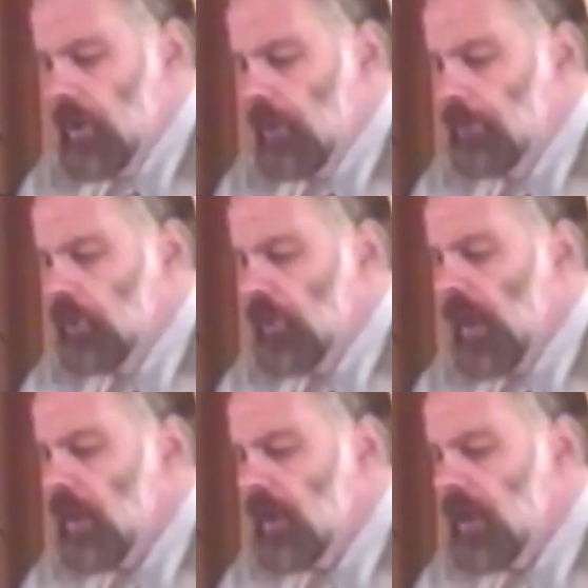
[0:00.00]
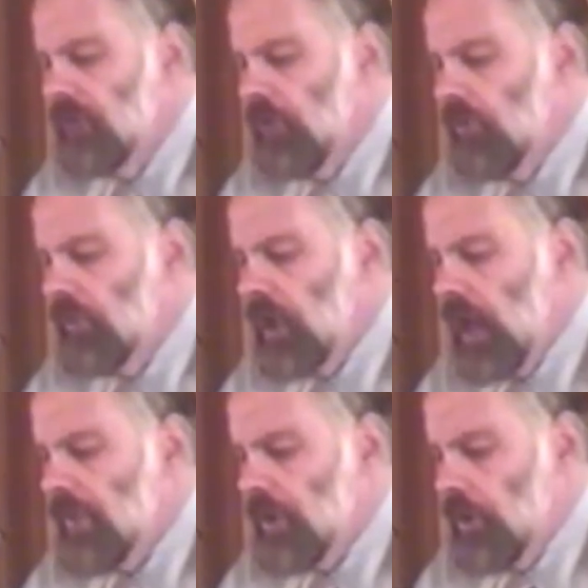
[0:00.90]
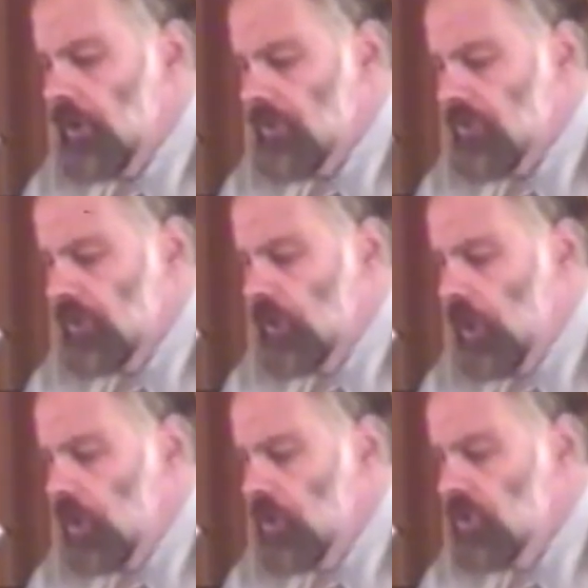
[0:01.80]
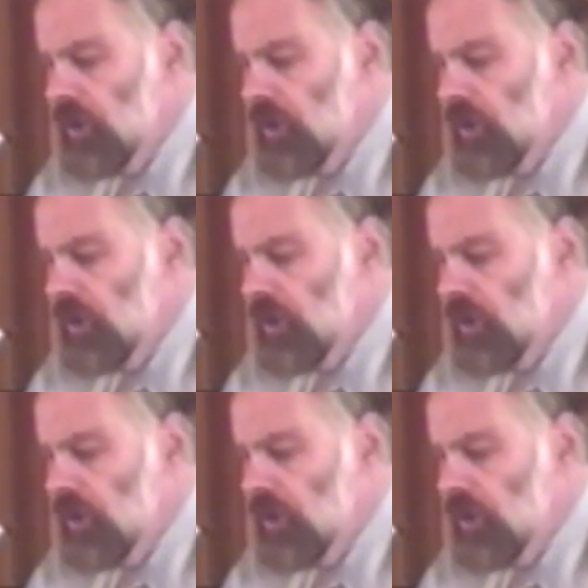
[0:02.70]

a plurality of overlapping Earths along whose